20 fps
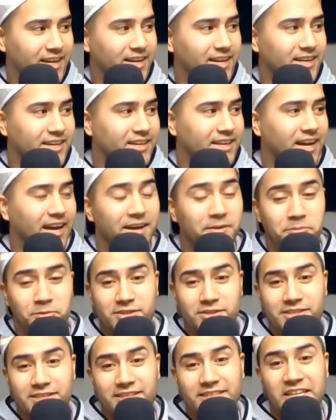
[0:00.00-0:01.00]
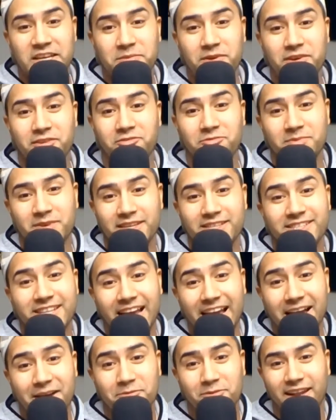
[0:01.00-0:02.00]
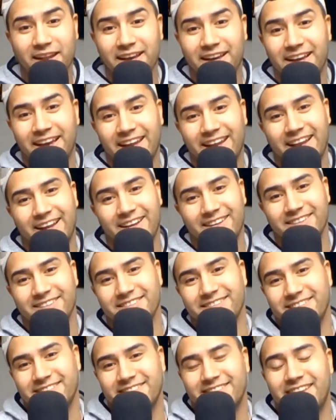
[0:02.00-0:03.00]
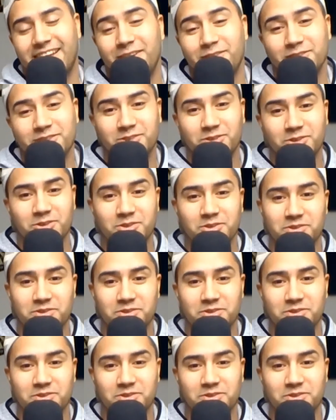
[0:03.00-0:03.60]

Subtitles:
I appreciate them giving me a job when I got out here. That was cool.